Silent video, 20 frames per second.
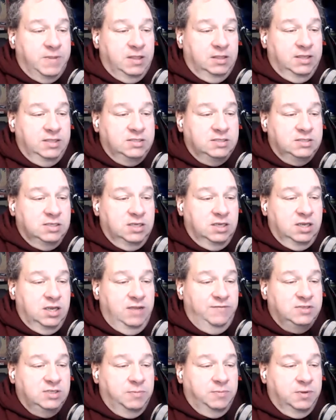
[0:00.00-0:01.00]
Let's I
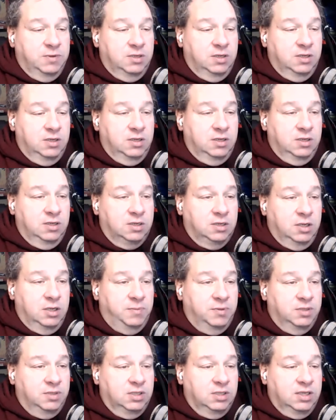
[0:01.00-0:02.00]
have a
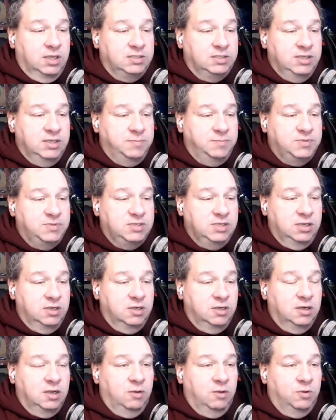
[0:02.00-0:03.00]
couple tips
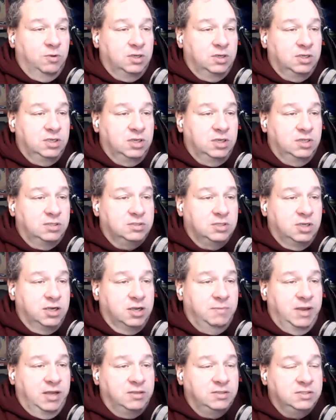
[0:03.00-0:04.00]
here I wanted to talk
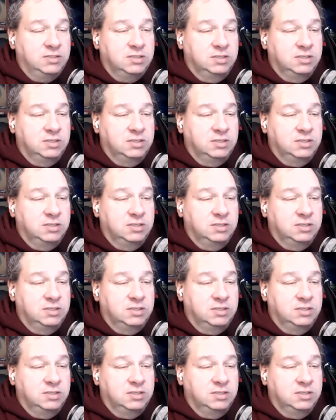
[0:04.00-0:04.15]
about.